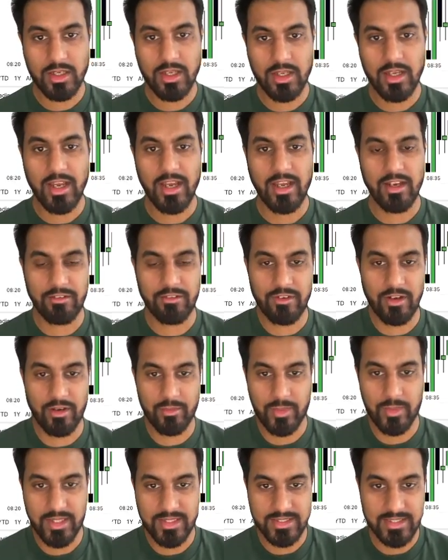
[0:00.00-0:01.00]
and 5
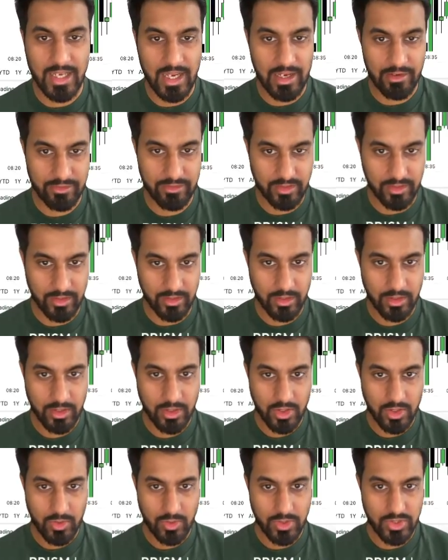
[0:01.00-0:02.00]
minutes after,
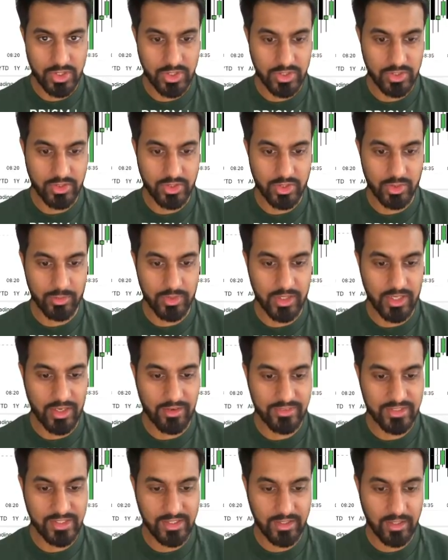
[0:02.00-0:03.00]
which is, you might have
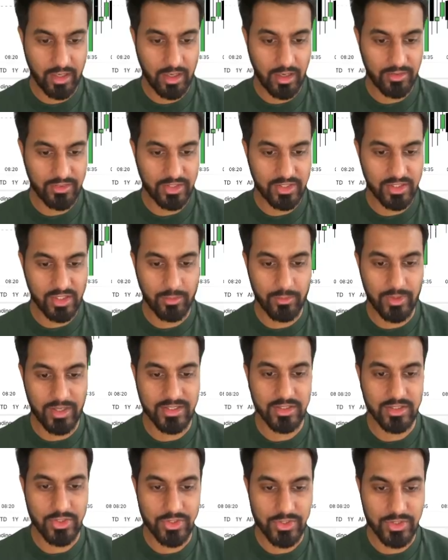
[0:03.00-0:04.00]
seen a lot of the time when
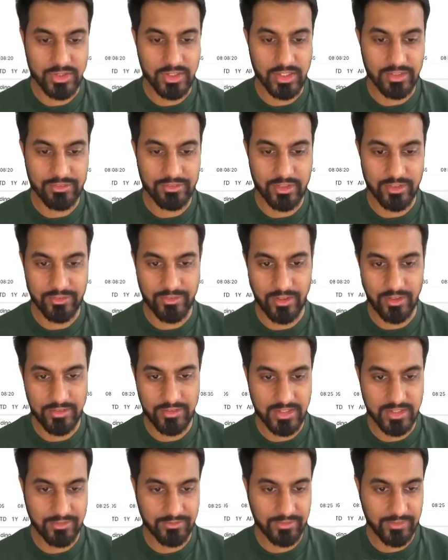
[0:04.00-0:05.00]
I use 9:45 to
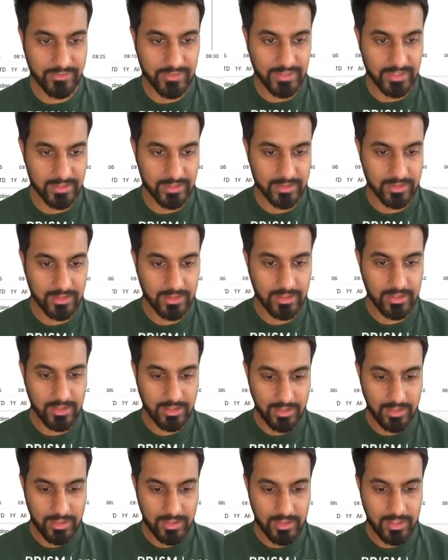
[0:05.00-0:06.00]
10:15.
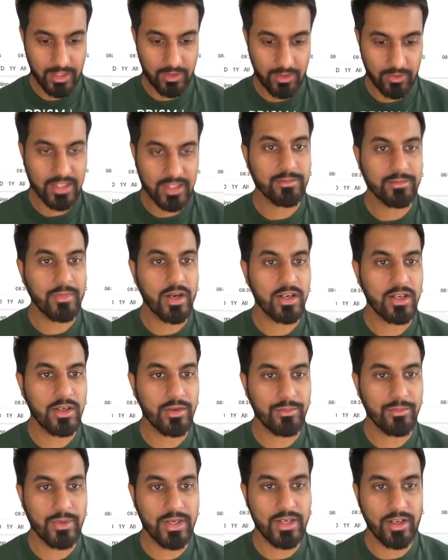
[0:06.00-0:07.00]
Now let's mark up
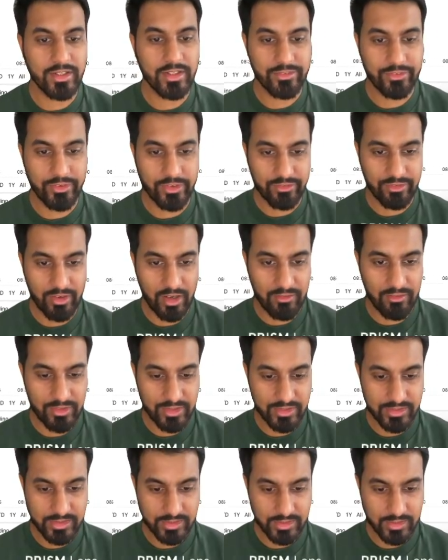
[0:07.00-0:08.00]
where 9:45
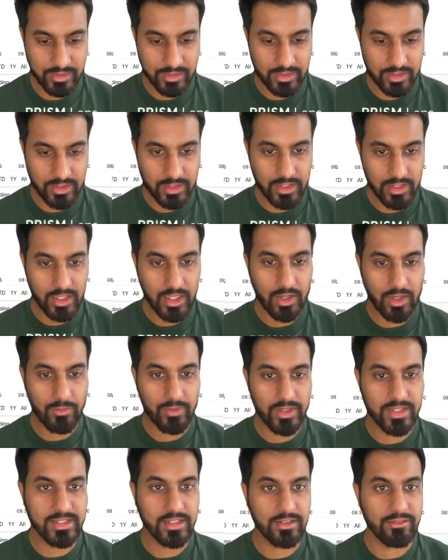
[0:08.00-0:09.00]
is and
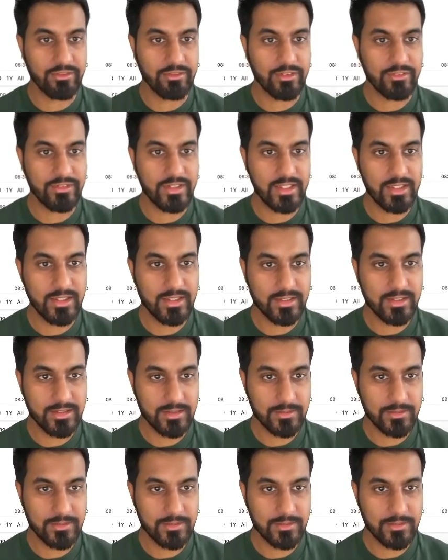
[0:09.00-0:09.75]
where 10:15 is.